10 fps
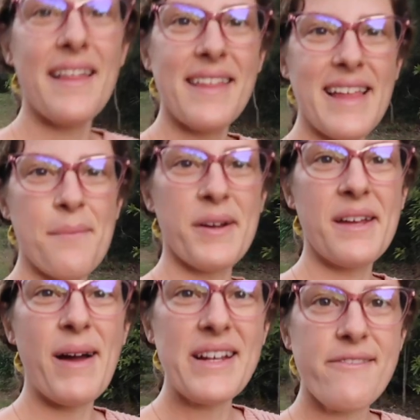I think that
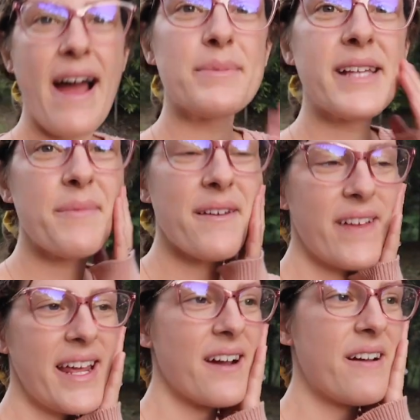pretty much wraps up the
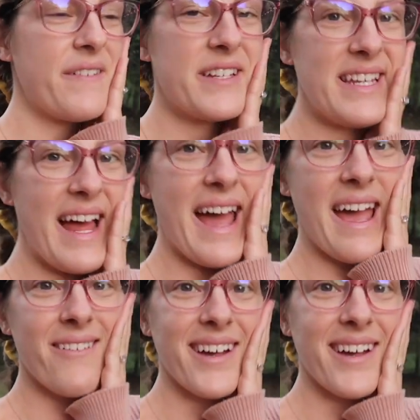video for today.